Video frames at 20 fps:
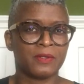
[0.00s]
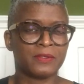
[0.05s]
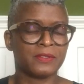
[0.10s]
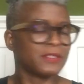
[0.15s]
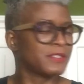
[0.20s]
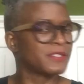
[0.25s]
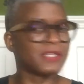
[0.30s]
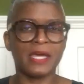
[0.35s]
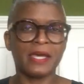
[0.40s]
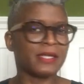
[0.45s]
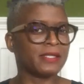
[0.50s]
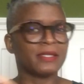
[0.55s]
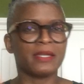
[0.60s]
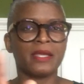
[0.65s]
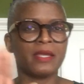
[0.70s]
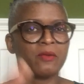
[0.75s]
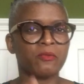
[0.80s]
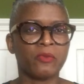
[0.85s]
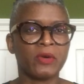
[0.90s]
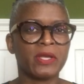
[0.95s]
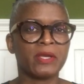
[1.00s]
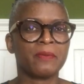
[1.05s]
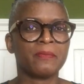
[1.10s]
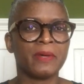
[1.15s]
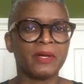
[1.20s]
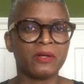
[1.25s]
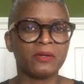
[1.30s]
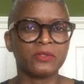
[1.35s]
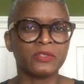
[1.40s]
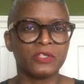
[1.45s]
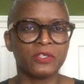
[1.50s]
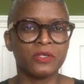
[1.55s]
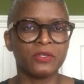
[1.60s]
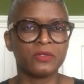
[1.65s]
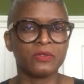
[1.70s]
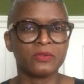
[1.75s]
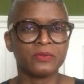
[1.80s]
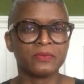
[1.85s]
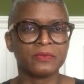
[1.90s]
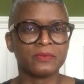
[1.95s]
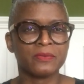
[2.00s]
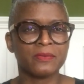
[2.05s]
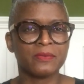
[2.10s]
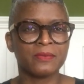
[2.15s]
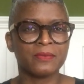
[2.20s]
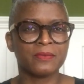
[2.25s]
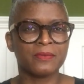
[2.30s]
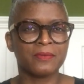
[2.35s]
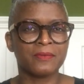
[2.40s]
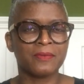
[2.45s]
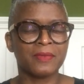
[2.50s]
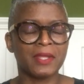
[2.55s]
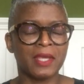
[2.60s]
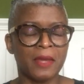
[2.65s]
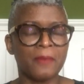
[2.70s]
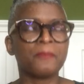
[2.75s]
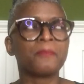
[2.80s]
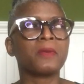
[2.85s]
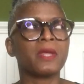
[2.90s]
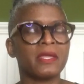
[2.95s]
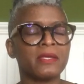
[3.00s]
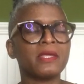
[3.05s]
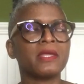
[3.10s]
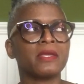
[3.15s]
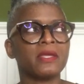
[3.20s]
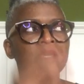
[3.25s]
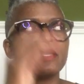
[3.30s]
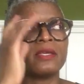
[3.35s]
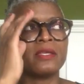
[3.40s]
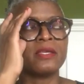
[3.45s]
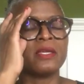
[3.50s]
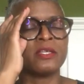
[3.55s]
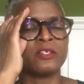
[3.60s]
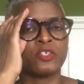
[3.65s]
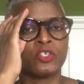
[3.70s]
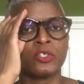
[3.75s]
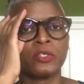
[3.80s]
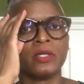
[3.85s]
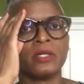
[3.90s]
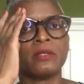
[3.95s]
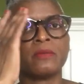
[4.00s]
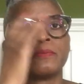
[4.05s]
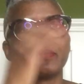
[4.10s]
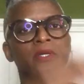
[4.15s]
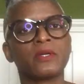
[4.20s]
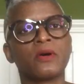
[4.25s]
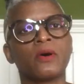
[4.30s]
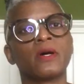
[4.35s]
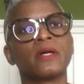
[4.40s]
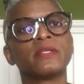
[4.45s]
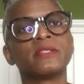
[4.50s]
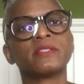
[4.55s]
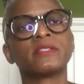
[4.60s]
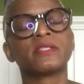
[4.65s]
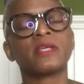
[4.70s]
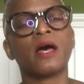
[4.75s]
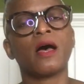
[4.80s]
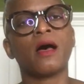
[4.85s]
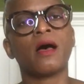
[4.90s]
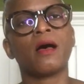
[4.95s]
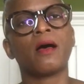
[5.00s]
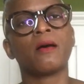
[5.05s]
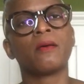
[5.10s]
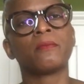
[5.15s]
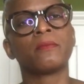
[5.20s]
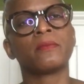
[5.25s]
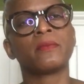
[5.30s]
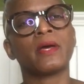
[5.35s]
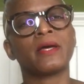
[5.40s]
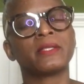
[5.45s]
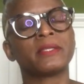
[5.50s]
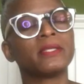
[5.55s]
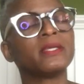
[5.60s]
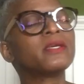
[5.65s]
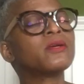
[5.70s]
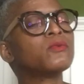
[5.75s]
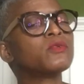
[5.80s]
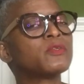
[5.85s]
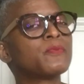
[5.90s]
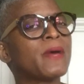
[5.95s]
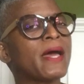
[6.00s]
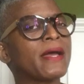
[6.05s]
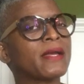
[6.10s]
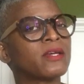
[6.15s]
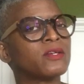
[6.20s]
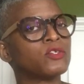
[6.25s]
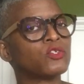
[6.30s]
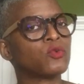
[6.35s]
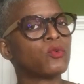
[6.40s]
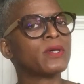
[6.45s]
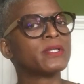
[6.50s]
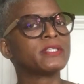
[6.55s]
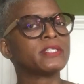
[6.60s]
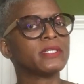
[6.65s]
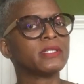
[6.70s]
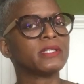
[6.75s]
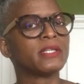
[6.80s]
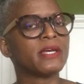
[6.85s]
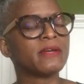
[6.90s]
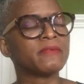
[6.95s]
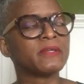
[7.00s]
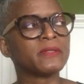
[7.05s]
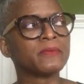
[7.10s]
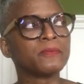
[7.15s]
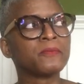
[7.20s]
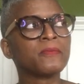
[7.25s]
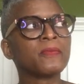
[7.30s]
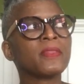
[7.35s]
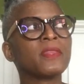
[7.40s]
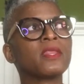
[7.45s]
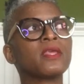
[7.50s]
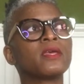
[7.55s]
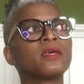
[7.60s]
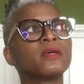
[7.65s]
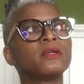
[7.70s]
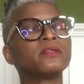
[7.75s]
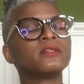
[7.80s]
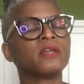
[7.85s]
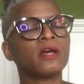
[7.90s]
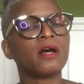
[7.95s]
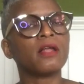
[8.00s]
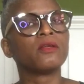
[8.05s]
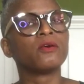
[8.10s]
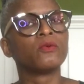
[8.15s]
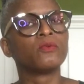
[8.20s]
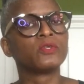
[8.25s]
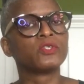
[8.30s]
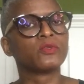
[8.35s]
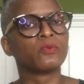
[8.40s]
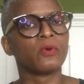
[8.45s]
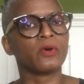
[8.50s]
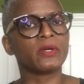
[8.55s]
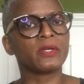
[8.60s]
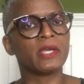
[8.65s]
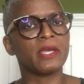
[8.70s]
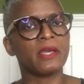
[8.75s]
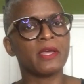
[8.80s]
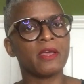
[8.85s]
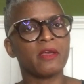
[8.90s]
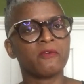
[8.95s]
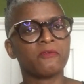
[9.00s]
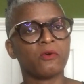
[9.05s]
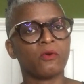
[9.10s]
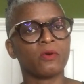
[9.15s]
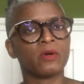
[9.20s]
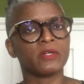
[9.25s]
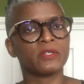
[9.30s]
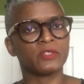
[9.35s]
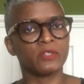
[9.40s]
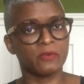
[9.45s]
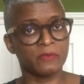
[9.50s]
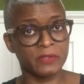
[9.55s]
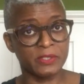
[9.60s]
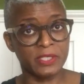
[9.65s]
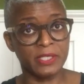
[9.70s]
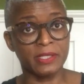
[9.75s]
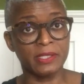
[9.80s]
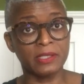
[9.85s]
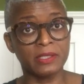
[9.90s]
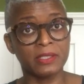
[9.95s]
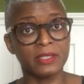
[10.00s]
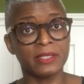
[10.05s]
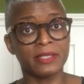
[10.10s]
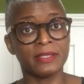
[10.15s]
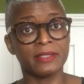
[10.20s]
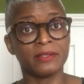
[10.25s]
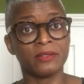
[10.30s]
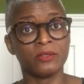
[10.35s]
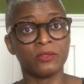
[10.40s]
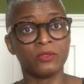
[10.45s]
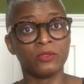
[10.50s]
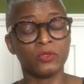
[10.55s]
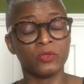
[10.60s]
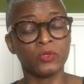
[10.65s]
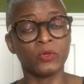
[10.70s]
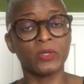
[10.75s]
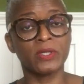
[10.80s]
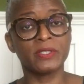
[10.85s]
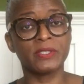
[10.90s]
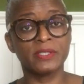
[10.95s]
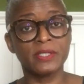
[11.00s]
Does that name ring a bell to you? It should, because I think it was back in 2011. Diallo was working for Sofitel in New York